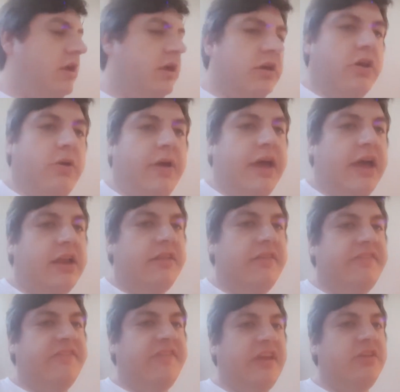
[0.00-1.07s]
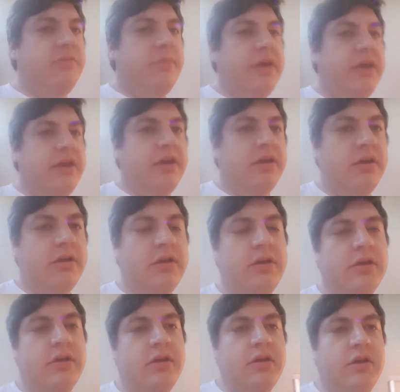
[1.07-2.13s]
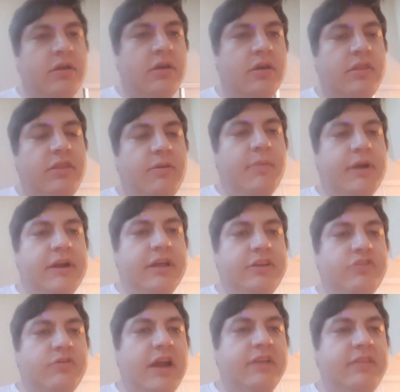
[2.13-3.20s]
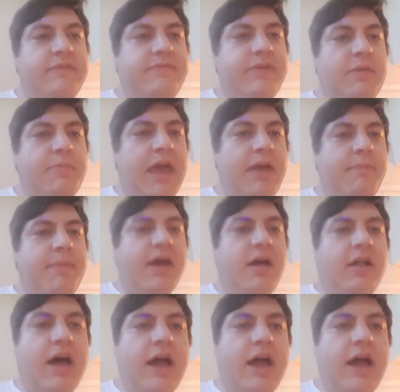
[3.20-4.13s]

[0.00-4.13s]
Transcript: go ahead and send me the money directly via PayPal.